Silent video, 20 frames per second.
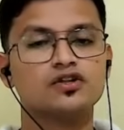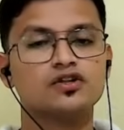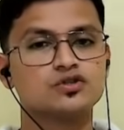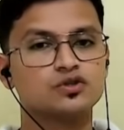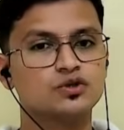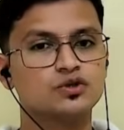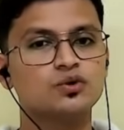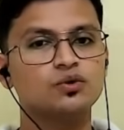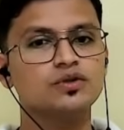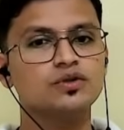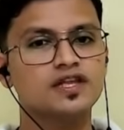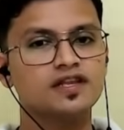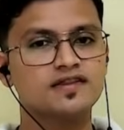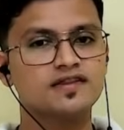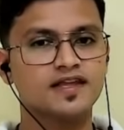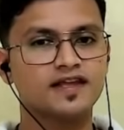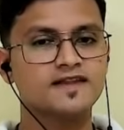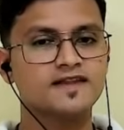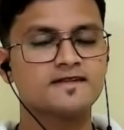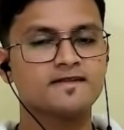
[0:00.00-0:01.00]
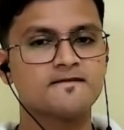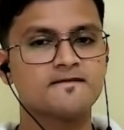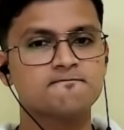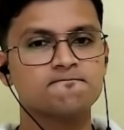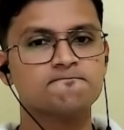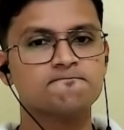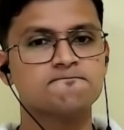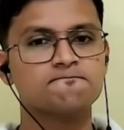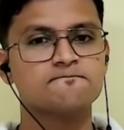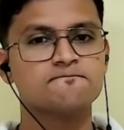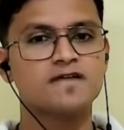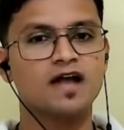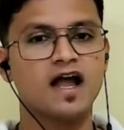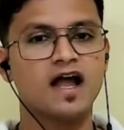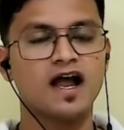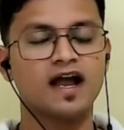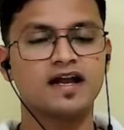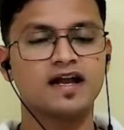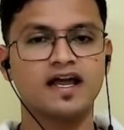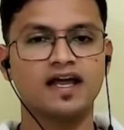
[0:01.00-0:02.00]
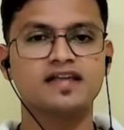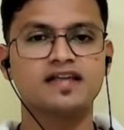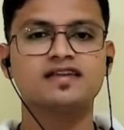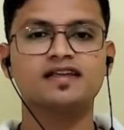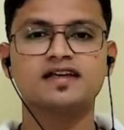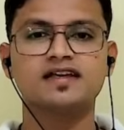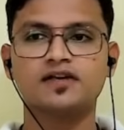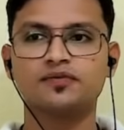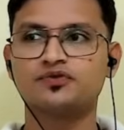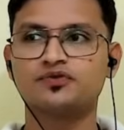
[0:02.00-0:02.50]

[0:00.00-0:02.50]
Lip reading: So do these things. And I think